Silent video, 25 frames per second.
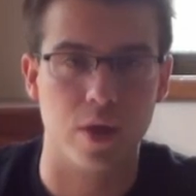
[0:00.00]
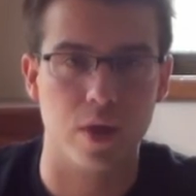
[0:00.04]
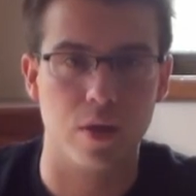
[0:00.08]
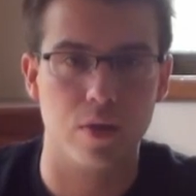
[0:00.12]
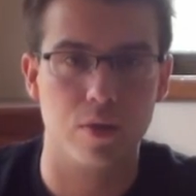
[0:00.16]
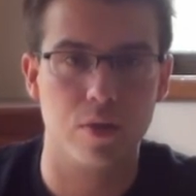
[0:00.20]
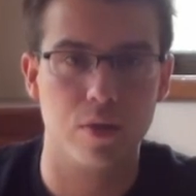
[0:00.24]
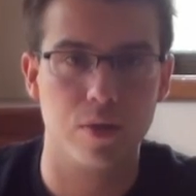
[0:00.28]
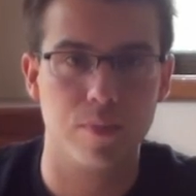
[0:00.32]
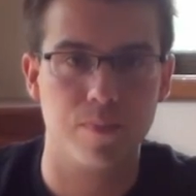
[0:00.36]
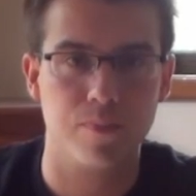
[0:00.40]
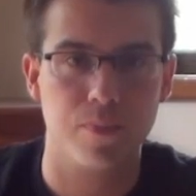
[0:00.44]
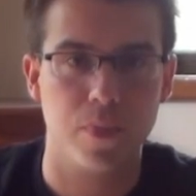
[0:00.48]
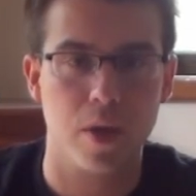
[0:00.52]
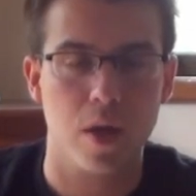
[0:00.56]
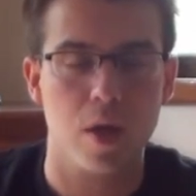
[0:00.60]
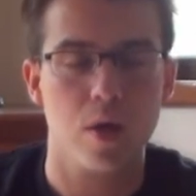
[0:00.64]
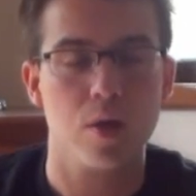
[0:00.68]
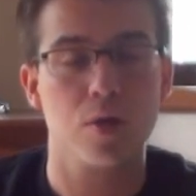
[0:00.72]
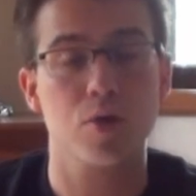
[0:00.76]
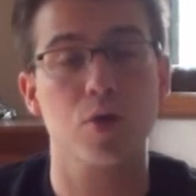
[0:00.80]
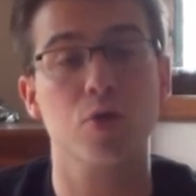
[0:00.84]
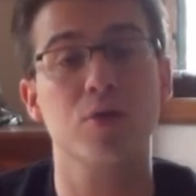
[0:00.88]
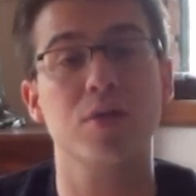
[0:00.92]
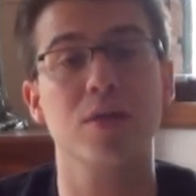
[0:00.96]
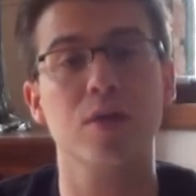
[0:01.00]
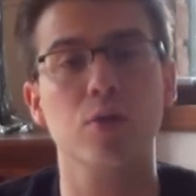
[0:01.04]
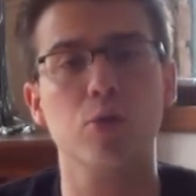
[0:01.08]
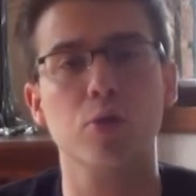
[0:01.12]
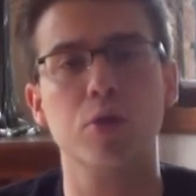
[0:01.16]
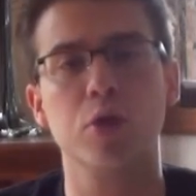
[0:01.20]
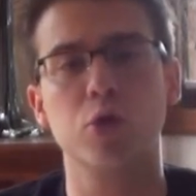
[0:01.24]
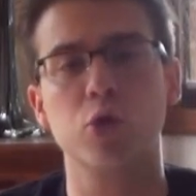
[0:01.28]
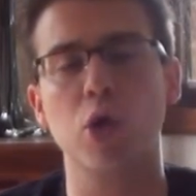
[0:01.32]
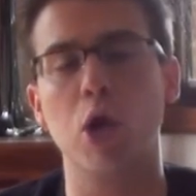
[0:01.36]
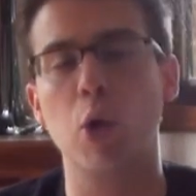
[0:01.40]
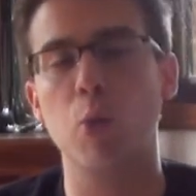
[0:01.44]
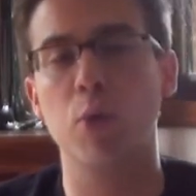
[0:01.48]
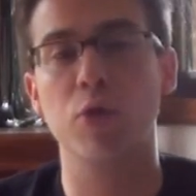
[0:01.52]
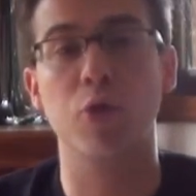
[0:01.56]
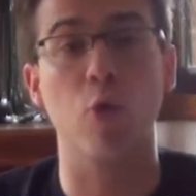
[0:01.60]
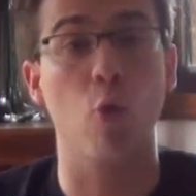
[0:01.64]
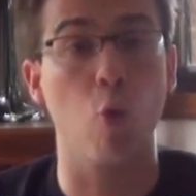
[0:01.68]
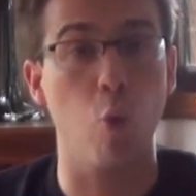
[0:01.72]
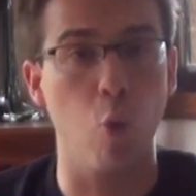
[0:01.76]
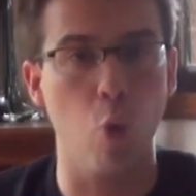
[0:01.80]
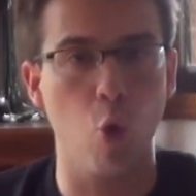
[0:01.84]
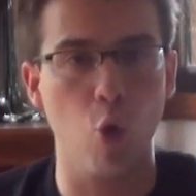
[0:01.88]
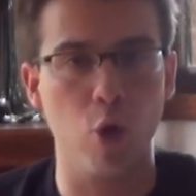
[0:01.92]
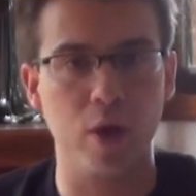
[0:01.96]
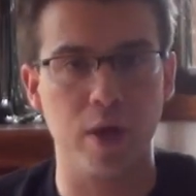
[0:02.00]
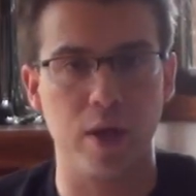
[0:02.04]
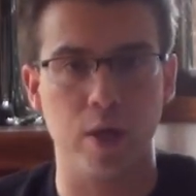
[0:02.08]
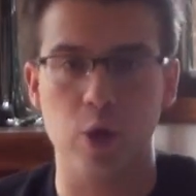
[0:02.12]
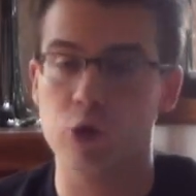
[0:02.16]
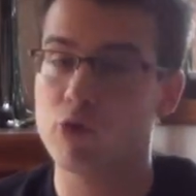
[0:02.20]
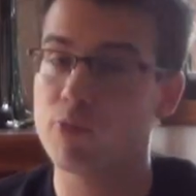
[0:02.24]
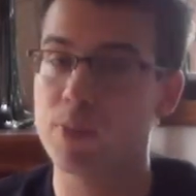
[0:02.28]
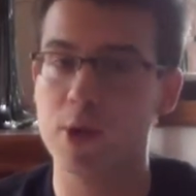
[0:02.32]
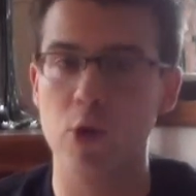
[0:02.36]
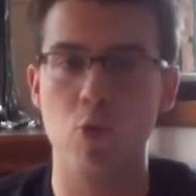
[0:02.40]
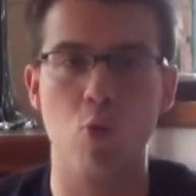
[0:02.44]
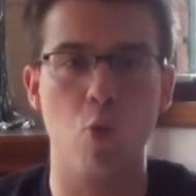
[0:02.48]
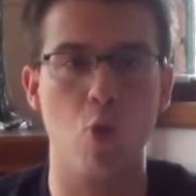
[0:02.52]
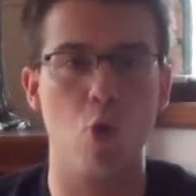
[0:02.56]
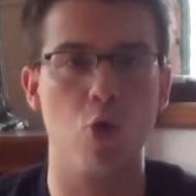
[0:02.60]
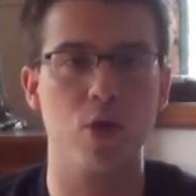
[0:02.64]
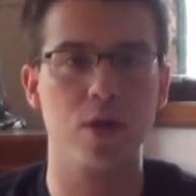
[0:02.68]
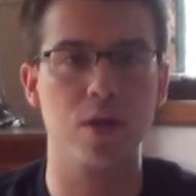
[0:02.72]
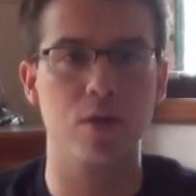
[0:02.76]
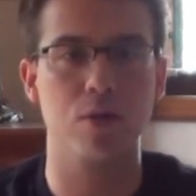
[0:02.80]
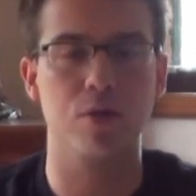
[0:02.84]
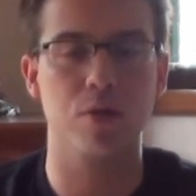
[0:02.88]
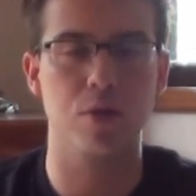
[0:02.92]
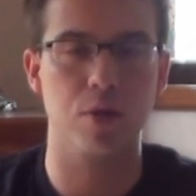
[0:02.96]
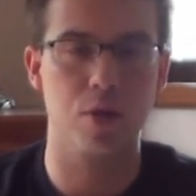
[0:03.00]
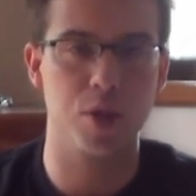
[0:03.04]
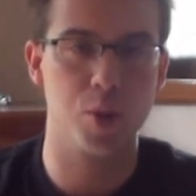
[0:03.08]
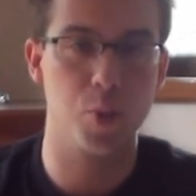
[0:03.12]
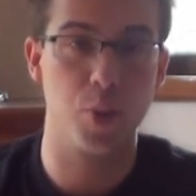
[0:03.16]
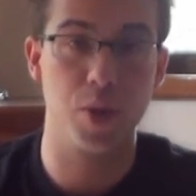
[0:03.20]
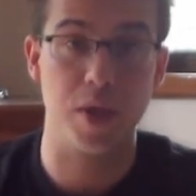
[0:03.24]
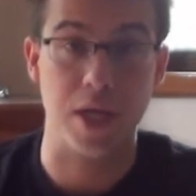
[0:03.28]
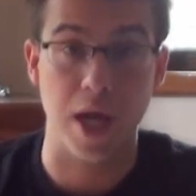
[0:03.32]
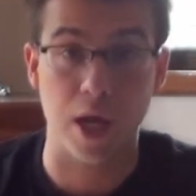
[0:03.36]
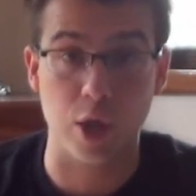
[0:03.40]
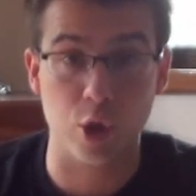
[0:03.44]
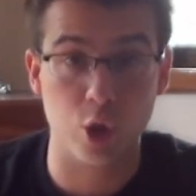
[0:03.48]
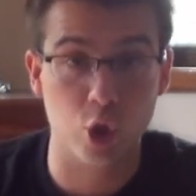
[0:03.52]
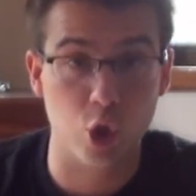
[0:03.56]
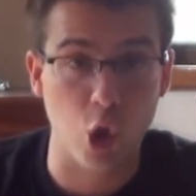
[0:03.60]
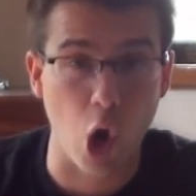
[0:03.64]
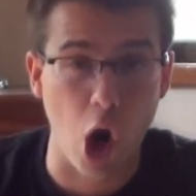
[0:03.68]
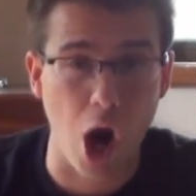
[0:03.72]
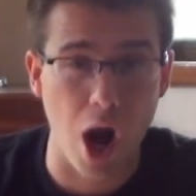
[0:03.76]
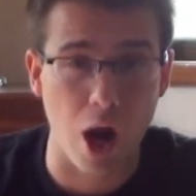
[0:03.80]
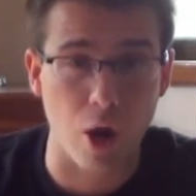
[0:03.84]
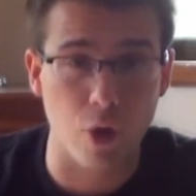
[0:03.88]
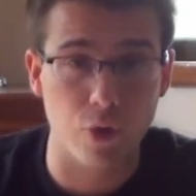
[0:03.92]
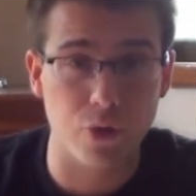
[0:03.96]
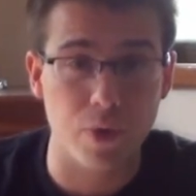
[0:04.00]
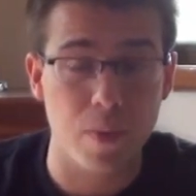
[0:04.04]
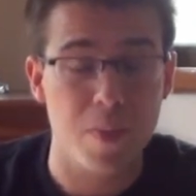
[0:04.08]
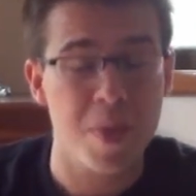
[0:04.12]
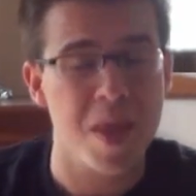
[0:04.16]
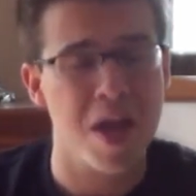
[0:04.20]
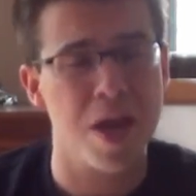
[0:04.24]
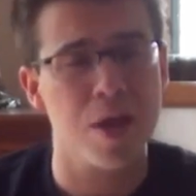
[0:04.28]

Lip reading: it is. So to illustrate with walking, you've been walking since you were a young child.